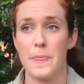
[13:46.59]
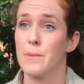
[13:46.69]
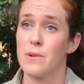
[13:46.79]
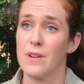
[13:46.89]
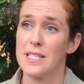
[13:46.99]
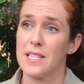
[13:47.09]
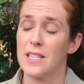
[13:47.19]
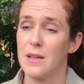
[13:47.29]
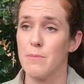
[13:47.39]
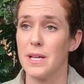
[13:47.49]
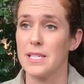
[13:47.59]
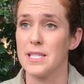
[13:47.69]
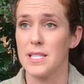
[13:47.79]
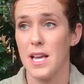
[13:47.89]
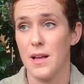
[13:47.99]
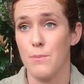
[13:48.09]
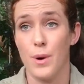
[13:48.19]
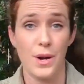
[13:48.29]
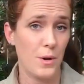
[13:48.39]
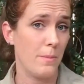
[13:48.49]
We recently built a
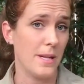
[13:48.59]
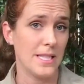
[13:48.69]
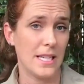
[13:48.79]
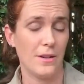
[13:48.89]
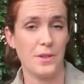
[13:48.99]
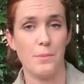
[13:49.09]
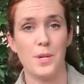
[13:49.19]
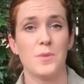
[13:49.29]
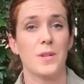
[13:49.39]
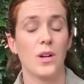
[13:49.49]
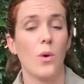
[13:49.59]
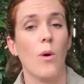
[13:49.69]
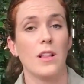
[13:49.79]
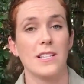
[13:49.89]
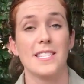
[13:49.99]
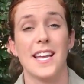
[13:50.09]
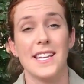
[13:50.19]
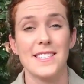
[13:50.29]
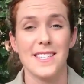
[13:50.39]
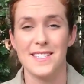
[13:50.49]
brand new building called the Brisbane Koala
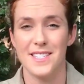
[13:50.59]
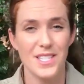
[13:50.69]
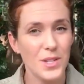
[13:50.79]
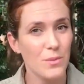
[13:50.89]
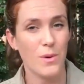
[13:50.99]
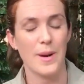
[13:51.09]
Science Institute,